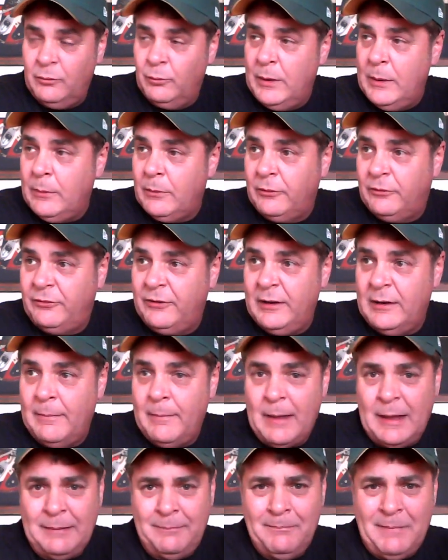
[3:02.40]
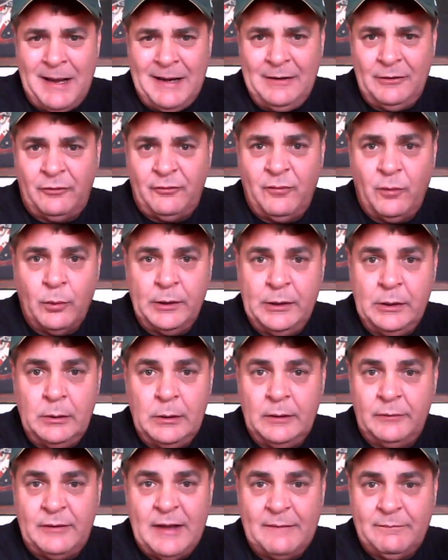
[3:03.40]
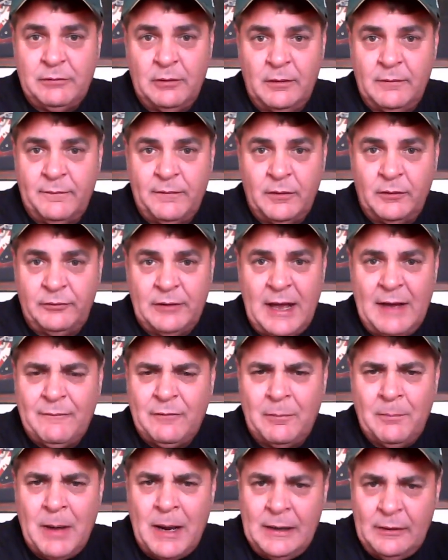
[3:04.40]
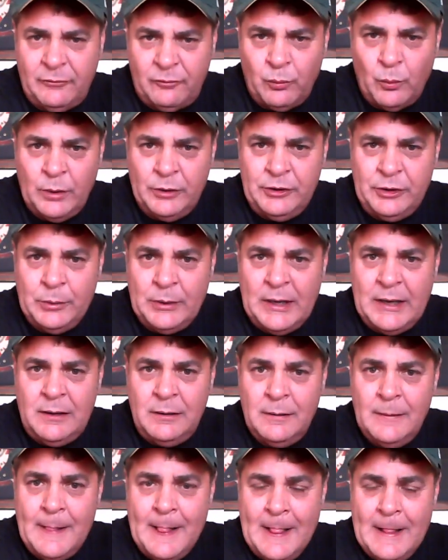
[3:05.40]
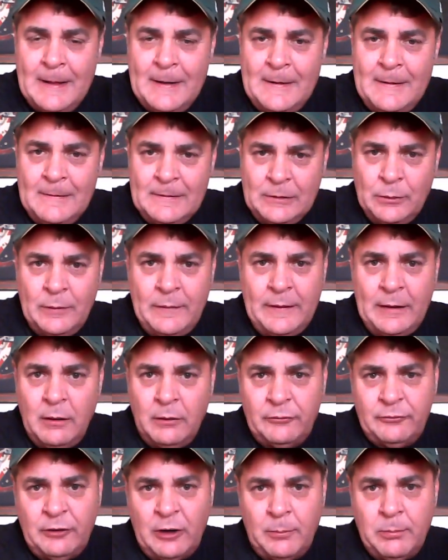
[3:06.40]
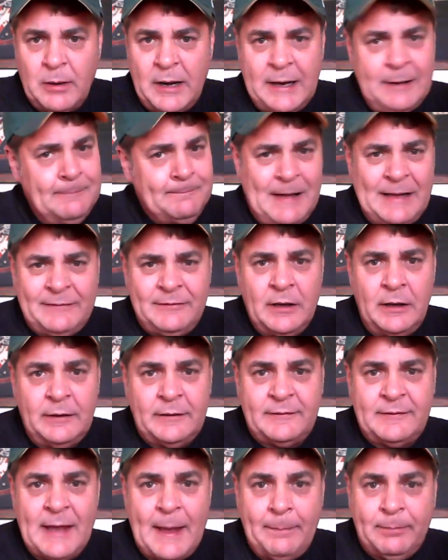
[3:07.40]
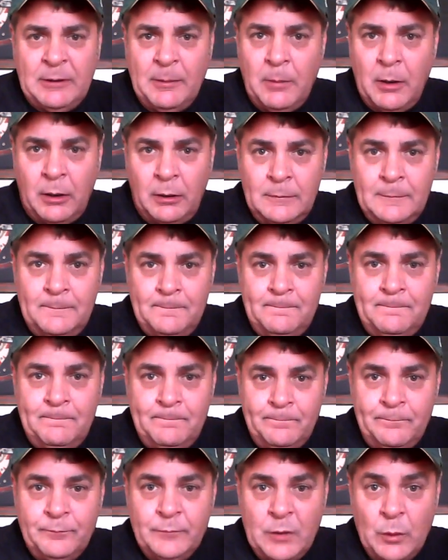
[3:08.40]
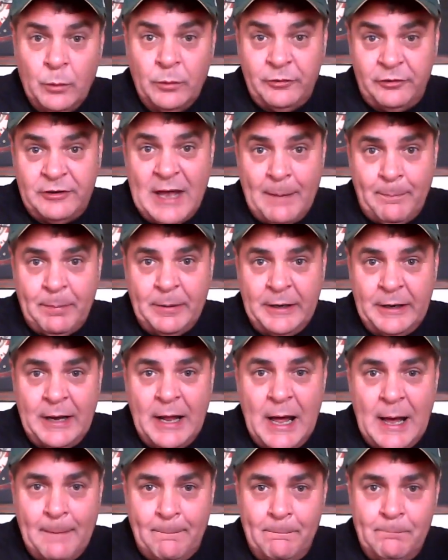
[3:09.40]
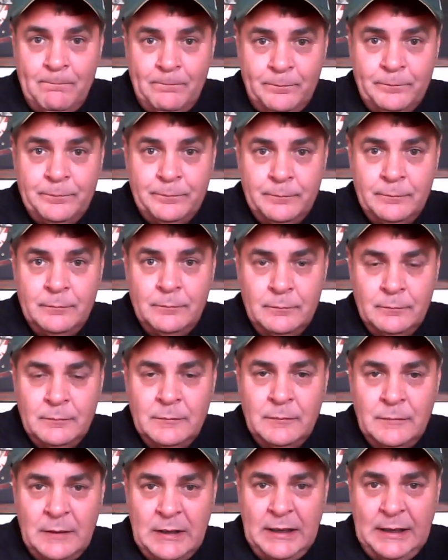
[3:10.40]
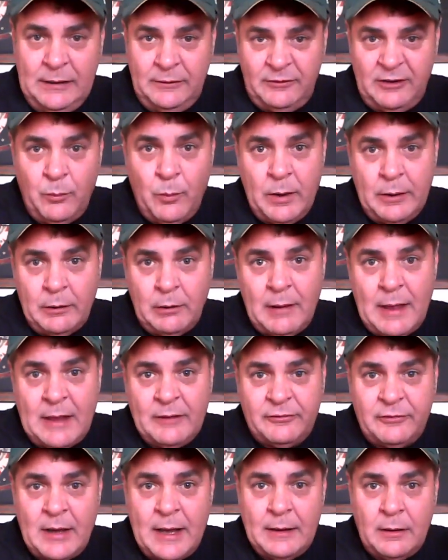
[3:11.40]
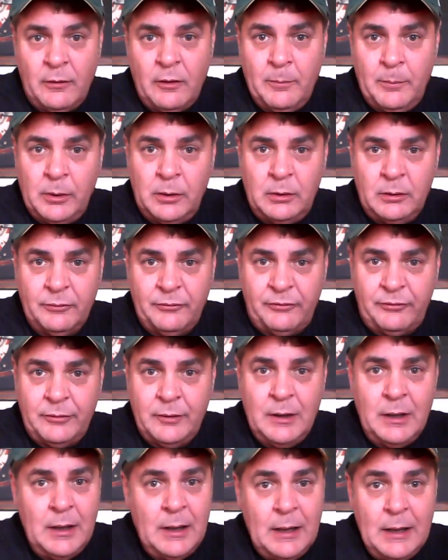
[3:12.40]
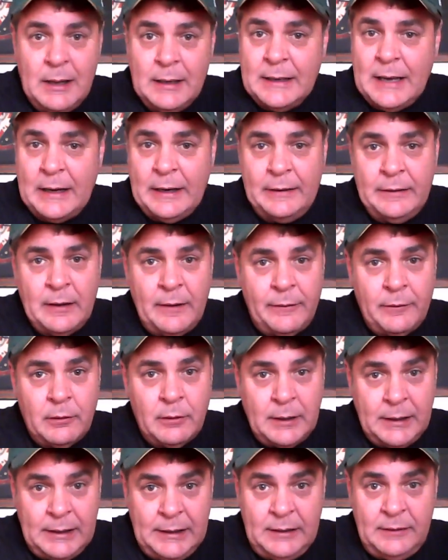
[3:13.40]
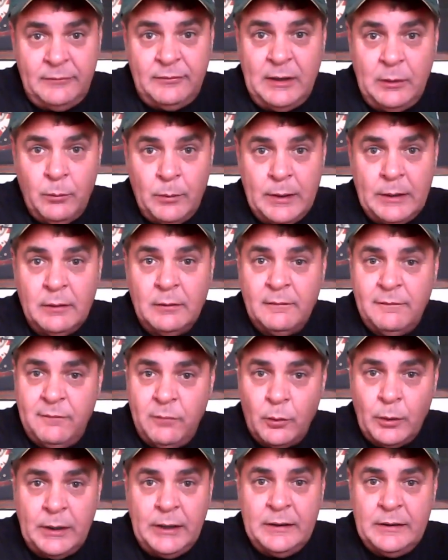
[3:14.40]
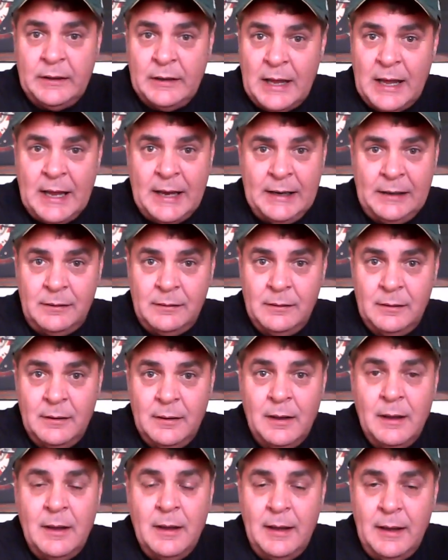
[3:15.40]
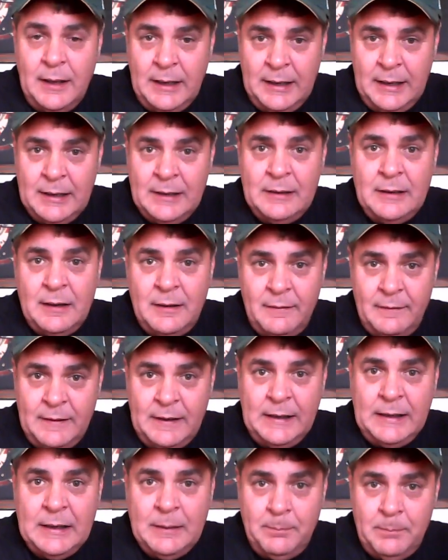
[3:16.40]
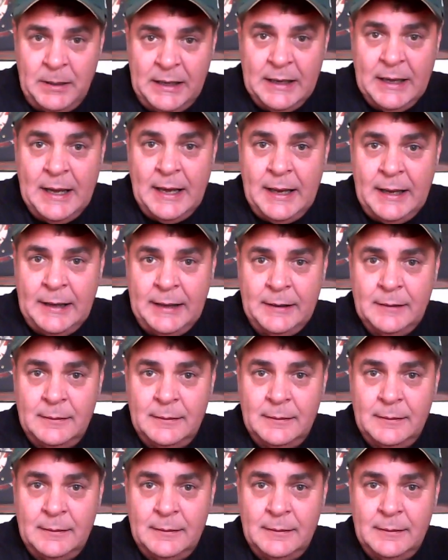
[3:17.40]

we were sitting about minus 4 units after the first half, or minus 1 unit going to the All-Star break. That's unacceptable. We're stepping it up. Easy winner last night on the Bulls. Got another easy winner for you tonight in the NBA.